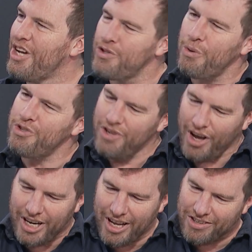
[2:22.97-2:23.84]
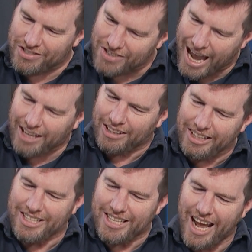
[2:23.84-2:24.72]
So it's not
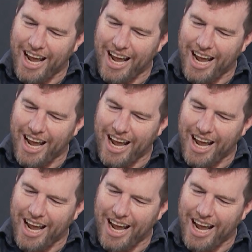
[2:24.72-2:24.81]
exactly the